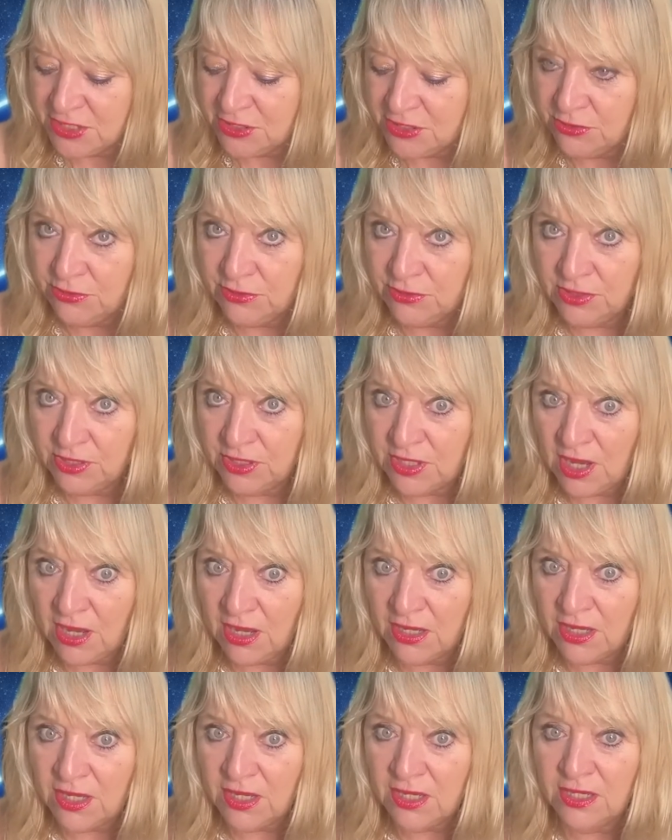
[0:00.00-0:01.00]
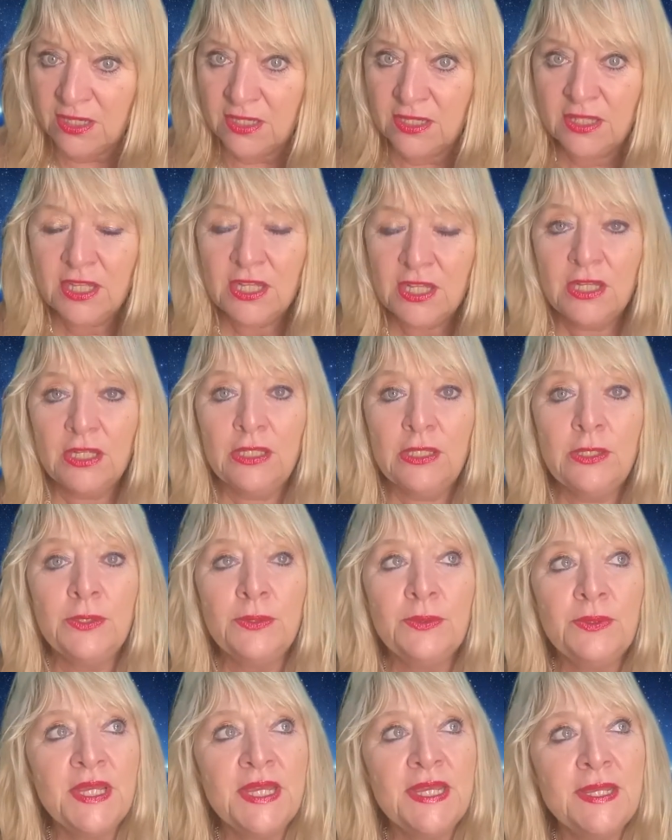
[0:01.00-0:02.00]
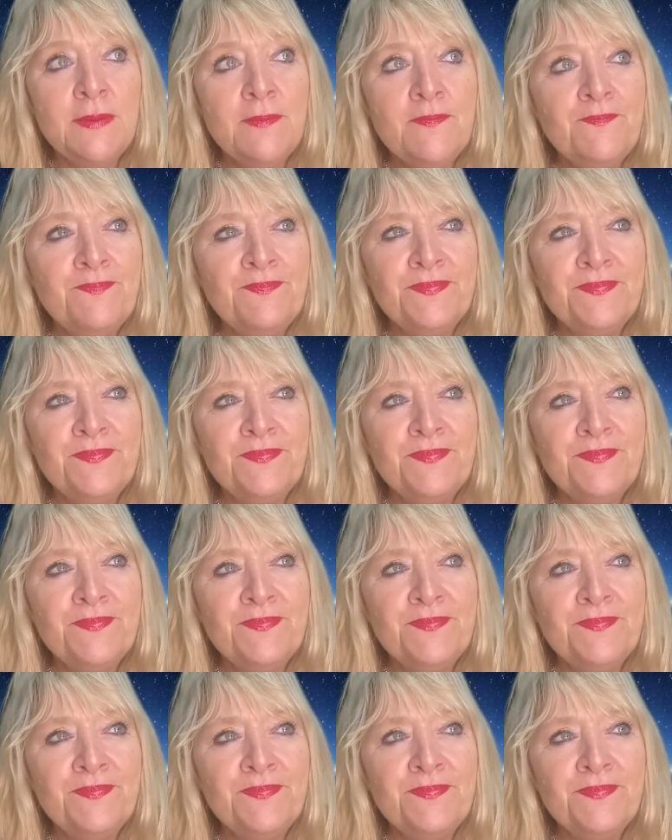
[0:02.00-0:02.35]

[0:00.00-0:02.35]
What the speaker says: you gaga loony.